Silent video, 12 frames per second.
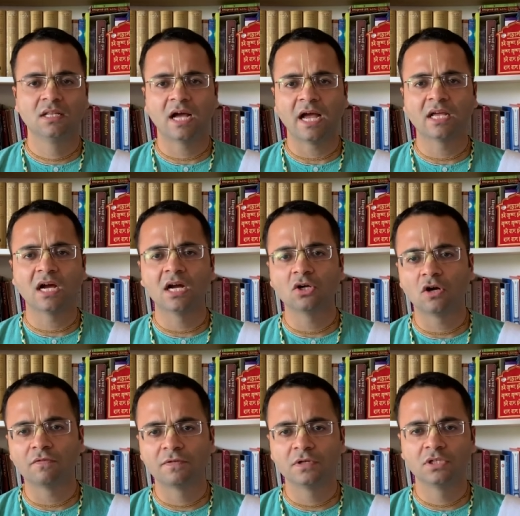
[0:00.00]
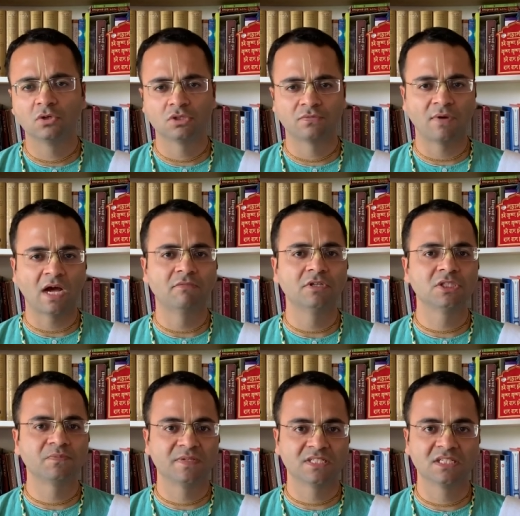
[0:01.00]
I can't offer those flowers
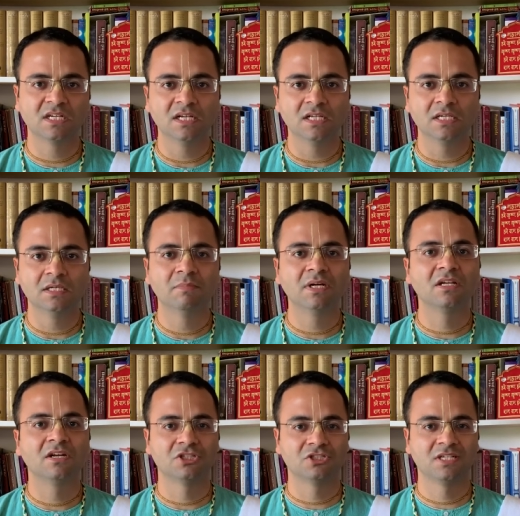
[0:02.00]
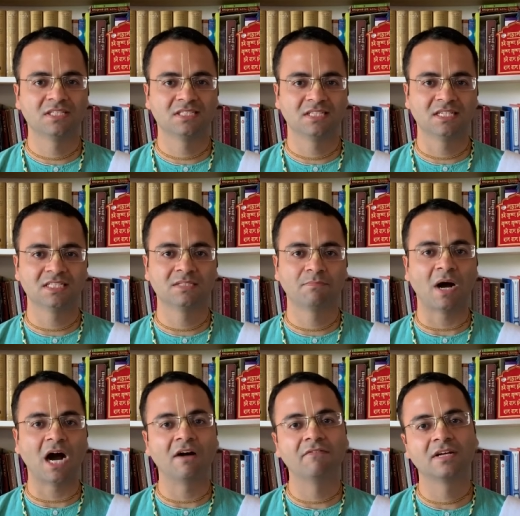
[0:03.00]
physically, but Krishna is
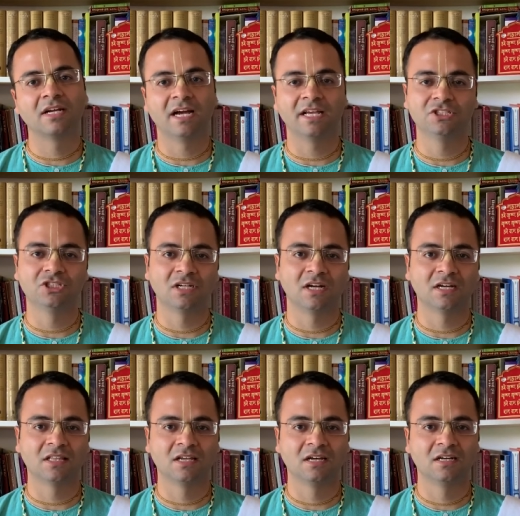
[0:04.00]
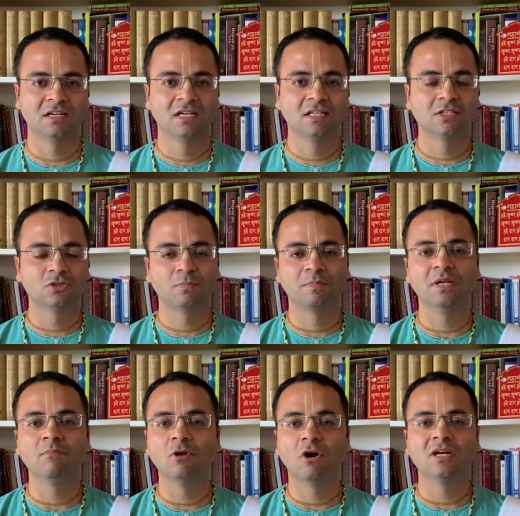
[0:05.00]
Bhavagrahi Janardana. The
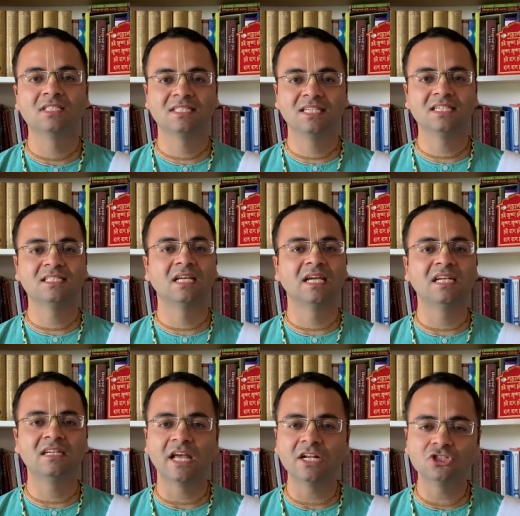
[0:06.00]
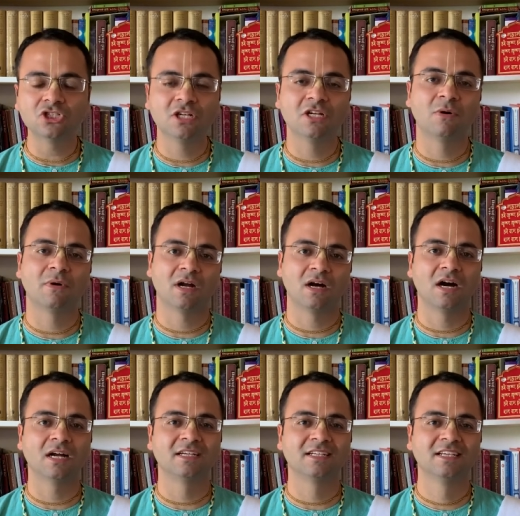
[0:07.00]
Supreme Lord sees the intention in our
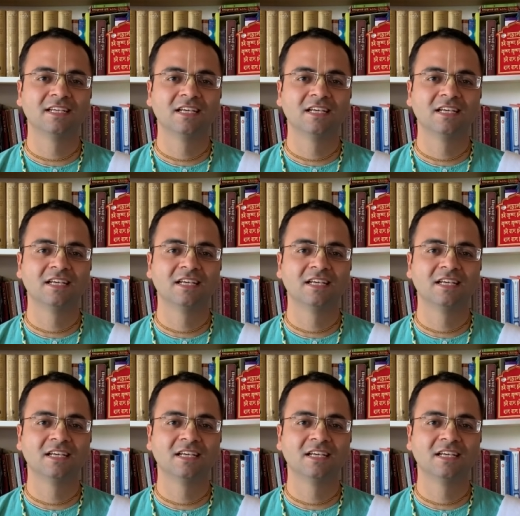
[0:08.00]
heart.